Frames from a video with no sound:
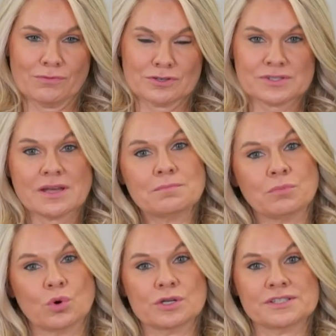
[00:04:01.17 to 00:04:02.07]
for some
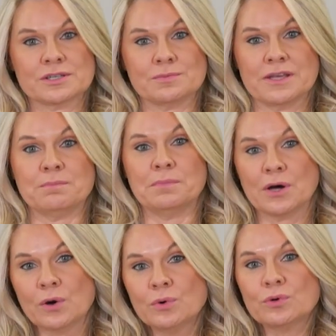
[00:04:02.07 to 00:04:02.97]
boards to be
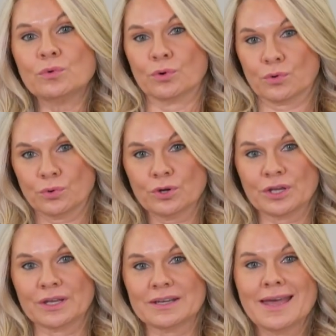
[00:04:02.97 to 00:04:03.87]
bowed or
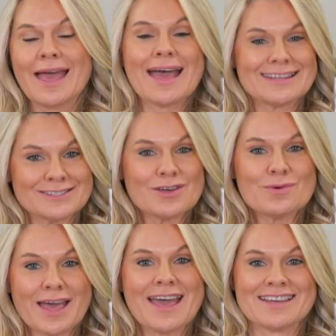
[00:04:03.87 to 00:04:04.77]
crooked, and it's
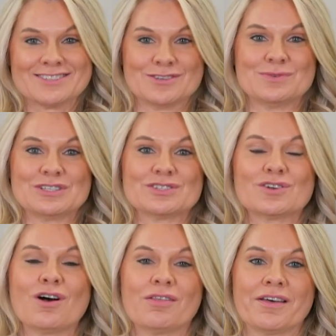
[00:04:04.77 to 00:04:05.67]
okay to
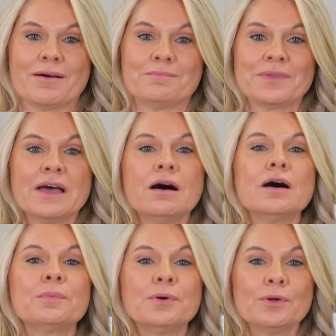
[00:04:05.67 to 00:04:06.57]
install them.
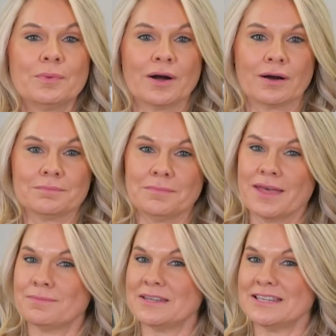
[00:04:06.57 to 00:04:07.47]
A pull bar
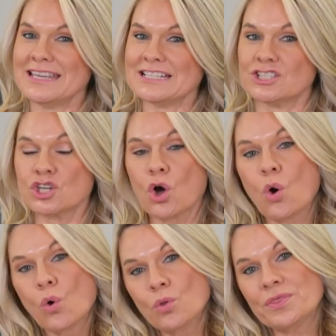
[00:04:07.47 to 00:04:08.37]
may be needed to
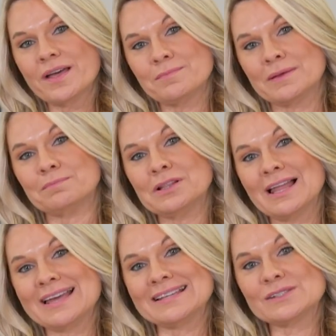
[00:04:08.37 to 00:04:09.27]
hold them in
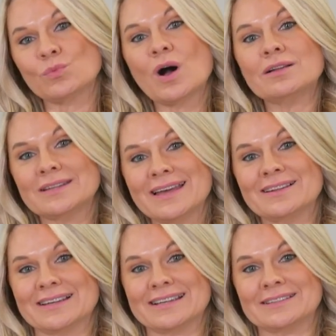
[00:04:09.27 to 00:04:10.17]
place while
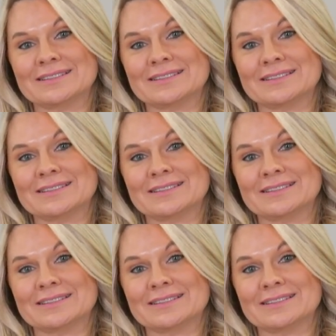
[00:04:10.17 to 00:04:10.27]
nailing.